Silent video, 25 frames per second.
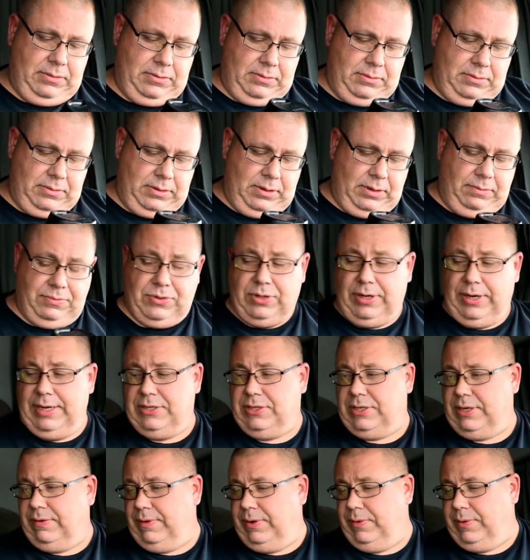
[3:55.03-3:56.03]
Oh, sorry, that's
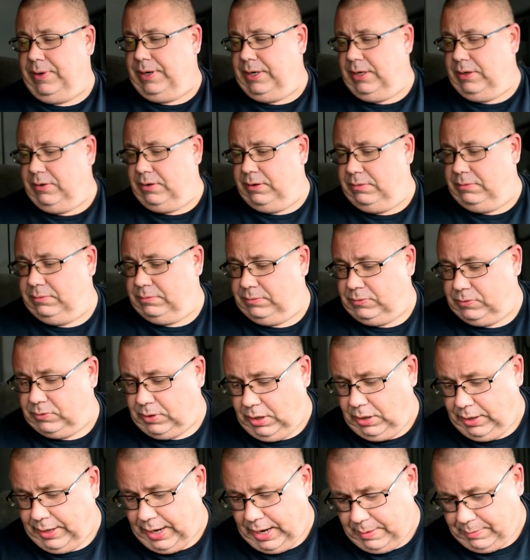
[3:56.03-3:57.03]
7100.
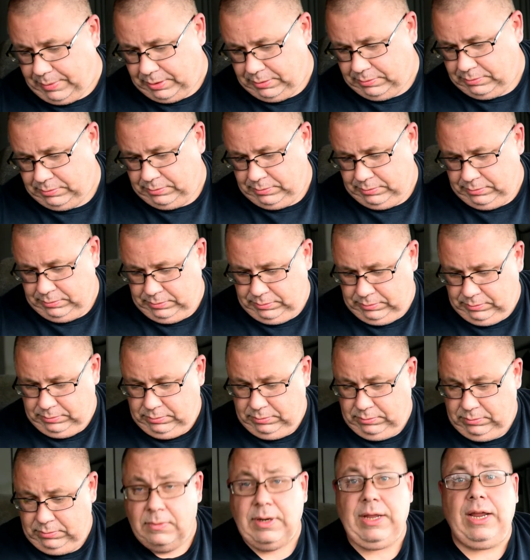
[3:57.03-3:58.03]
Wrong camera.
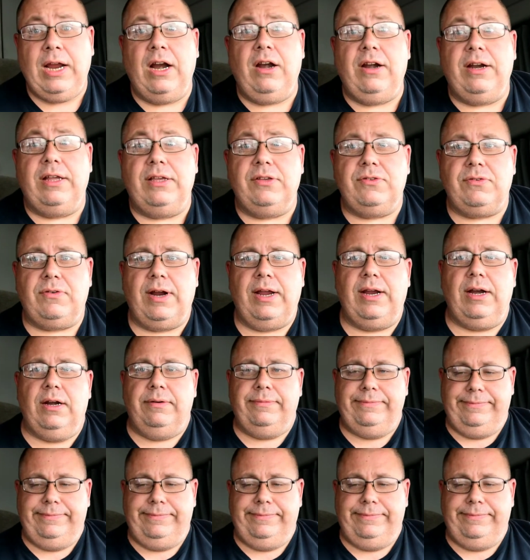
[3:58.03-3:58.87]
Here it is, right here.